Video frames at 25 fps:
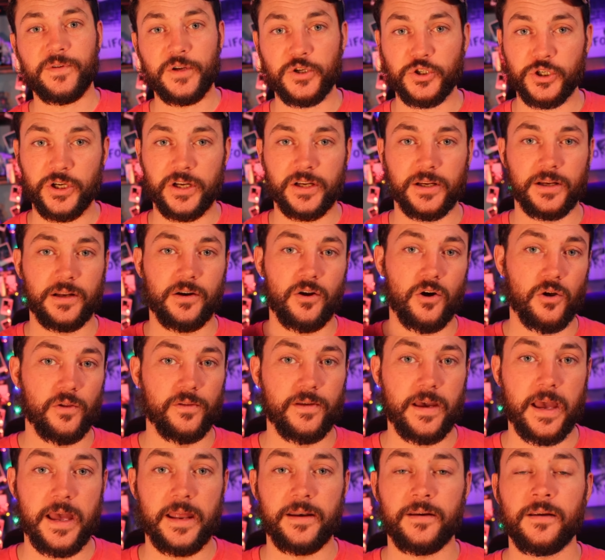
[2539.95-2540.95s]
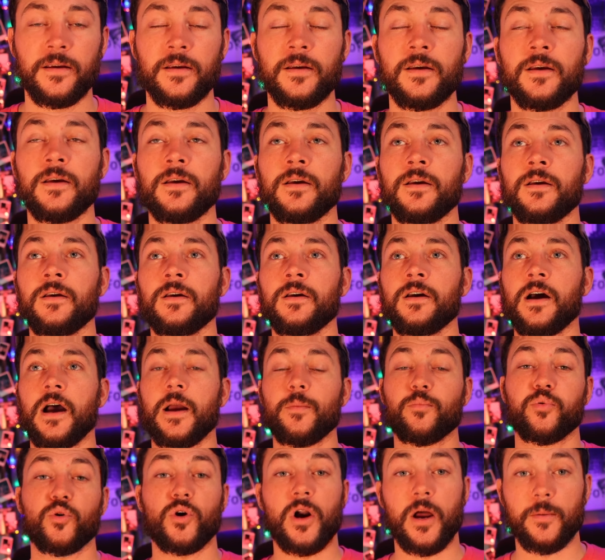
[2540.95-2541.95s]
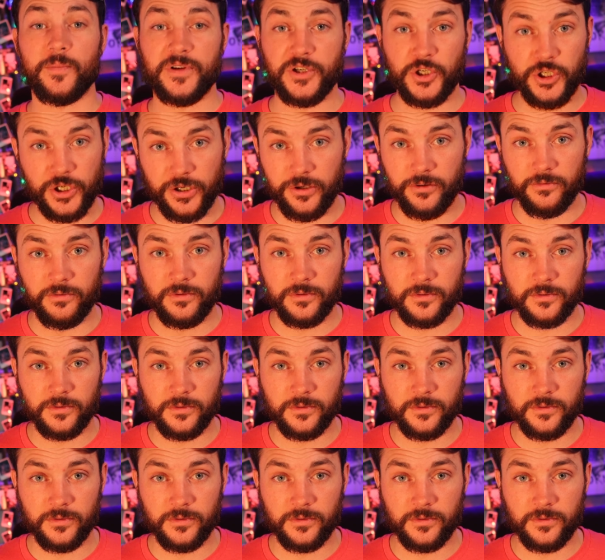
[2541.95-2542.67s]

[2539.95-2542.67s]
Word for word: fishing and all that. I promise you